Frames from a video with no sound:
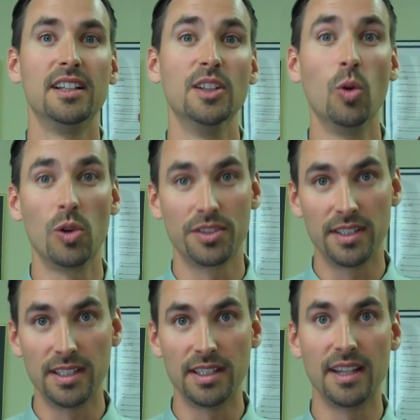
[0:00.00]
Lowers
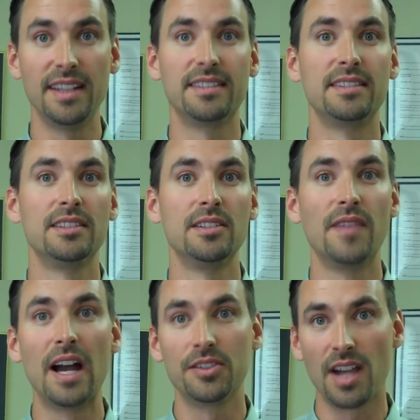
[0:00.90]
the instances
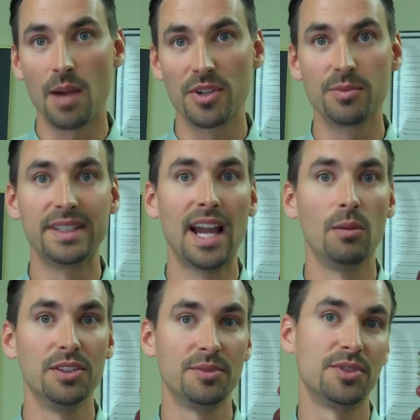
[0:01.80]
of Alzheimer's and
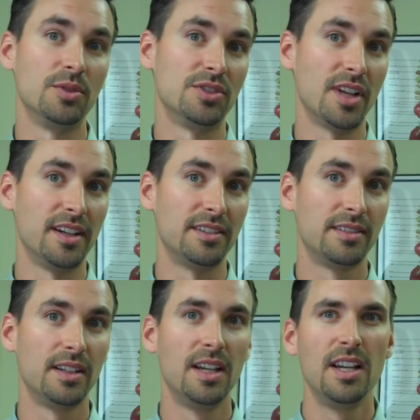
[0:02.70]
metabolism through studies.